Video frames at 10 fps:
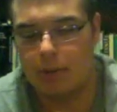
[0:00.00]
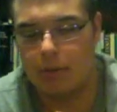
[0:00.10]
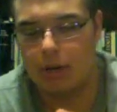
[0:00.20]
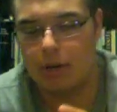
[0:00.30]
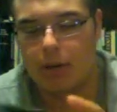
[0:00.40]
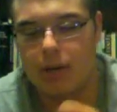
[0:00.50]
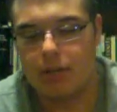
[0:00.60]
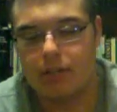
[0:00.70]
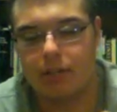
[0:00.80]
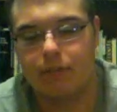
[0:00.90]
otherwise,
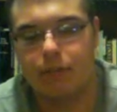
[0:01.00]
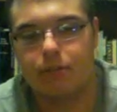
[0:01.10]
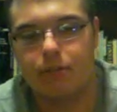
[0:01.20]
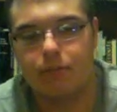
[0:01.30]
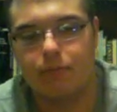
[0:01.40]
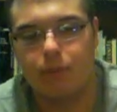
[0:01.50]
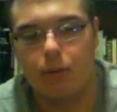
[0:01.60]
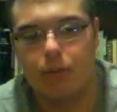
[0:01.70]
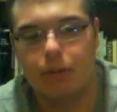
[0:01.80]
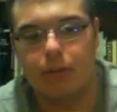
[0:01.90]
it does fold
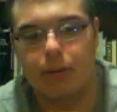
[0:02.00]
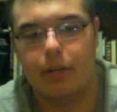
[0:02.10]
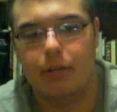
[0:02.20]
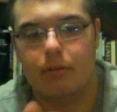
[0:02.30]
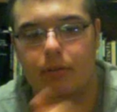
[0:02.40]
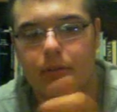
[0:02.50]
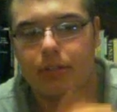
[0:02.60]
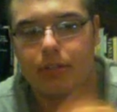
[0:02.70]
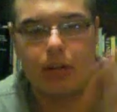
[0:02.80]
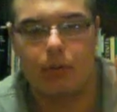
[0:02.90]
either way. Just
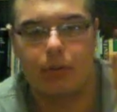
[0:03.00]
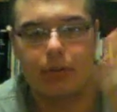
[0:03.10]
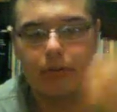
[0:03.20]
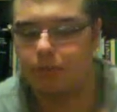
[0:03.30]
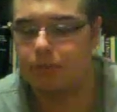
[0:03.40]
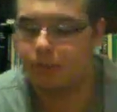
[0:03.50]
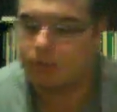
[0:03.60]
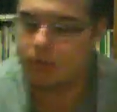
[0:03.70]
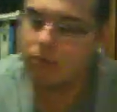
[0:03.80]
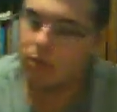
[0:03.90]
kind of whatever.
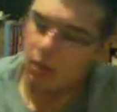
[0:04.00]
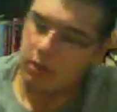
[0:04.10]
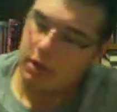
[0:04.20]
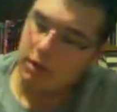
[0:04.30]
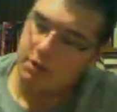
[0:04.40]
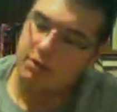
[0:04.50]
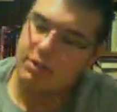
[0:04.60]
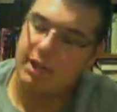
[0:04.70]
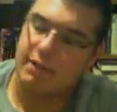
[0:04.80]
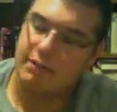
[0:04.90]
It does
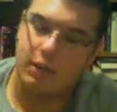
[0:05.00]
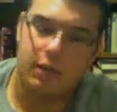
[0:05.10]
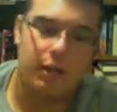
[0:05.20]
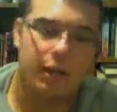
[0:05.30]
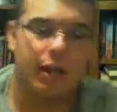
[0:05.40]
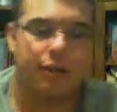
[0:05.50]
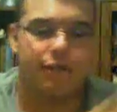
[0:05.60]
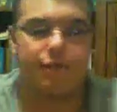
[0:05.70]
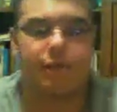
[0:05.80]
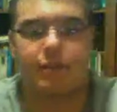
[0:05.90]
have a
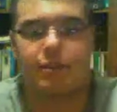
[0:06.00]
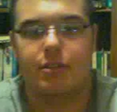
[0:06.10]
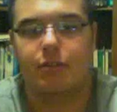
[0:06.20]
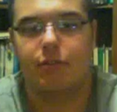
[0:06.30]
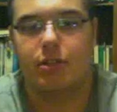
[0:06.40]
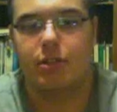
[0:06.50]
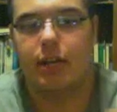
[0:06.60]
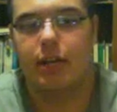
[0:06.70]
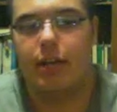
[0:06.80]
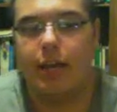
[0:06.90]
fixed front
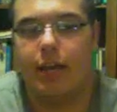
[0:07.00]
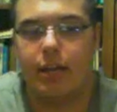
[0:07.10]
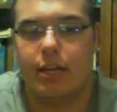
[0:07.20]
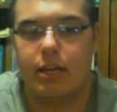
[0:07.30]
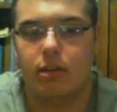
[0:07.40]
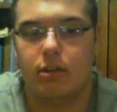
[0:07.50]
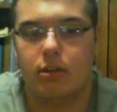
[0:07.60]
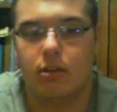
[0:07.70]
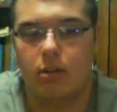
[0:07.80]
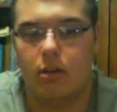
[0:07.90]
sight and
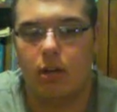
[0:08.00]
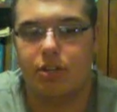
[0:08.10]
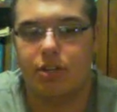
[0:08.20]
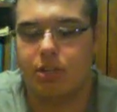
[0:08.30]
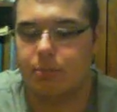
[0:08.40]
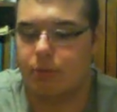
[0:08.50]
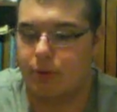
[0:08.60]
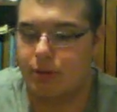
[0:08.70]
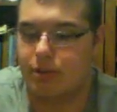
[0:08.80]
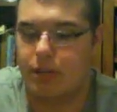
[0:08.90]
a adjustable
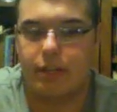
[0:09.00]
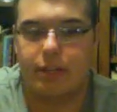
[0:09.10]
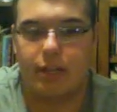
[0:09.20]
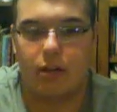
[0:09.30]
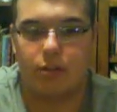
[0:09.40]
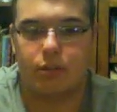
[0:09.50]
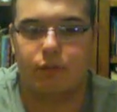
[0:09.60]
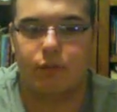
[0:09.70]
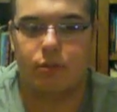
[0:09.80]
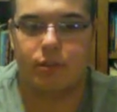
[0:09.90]
rear sight that also folds